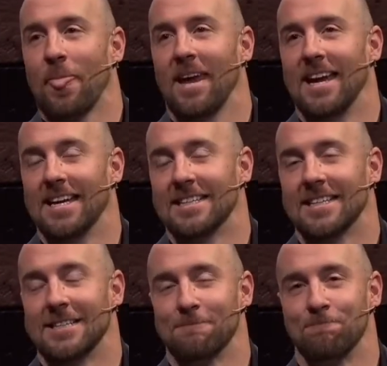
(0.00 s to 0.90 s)
And
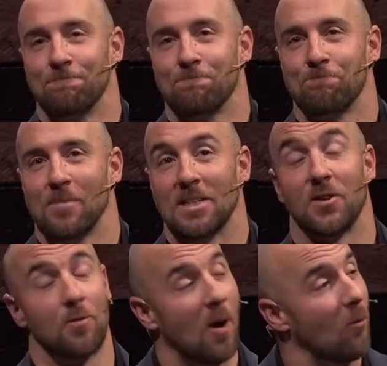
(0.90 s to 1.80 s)
um, and
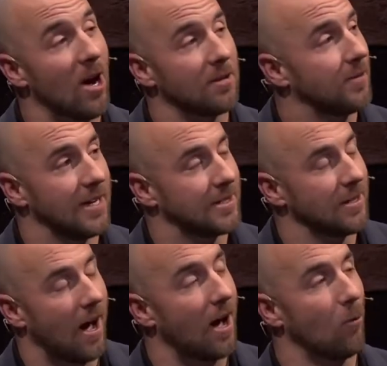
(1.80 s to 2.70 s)
so for my wife, it's
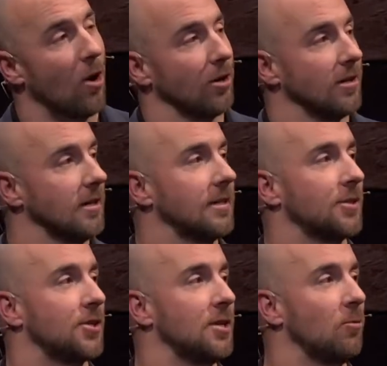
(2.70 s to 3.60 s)
hot water.
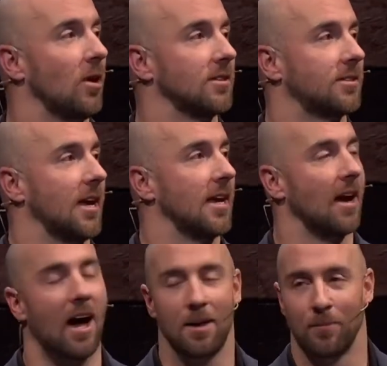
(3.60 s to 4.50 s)
She wants a
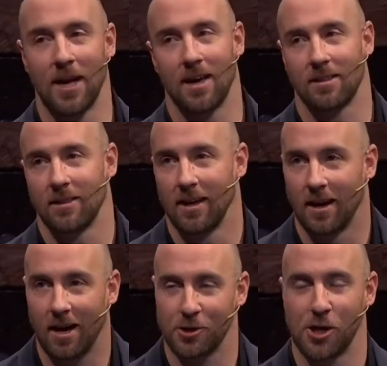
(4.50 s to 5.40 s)
hot bath, a
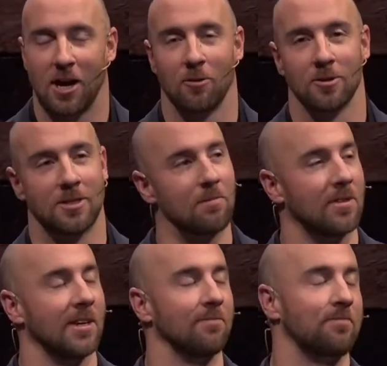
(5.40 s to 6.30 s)
hot shower,
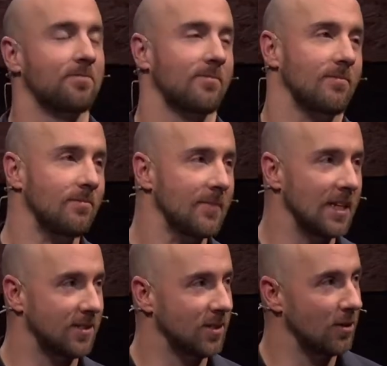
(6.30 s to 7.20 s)
something.
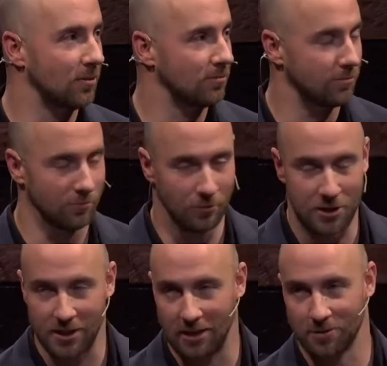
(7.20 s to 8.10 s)
And so
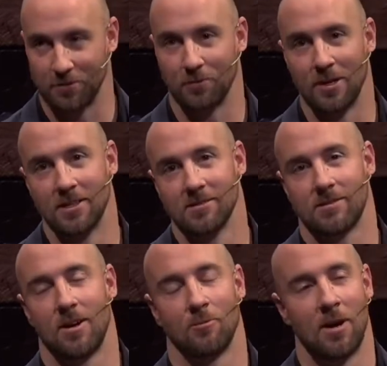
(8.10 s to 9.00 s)
reaching out to
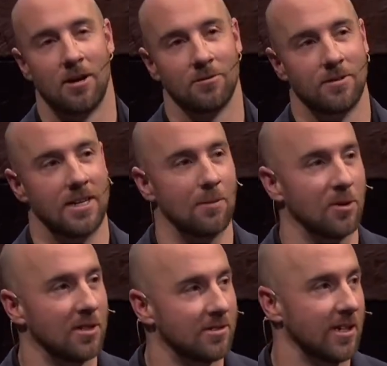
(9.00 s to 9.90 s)
friends around the
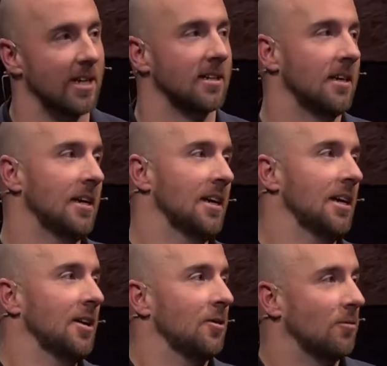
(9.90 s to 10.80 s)
neighborhood and saying
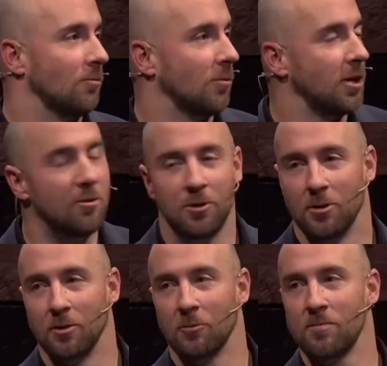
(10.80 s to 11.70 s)
what are you
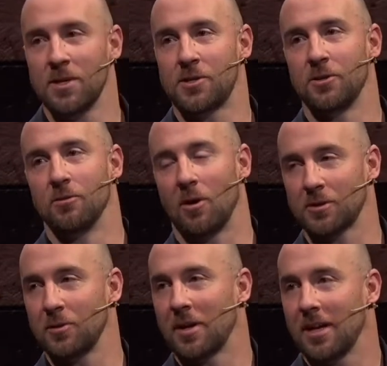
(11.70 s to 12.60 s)
doing? We miss you.
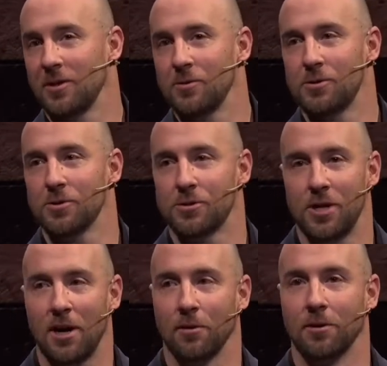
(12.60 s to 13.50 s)
Also, can I use your
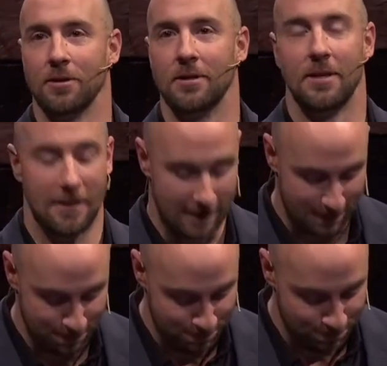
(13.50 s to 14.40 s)
shower? Um,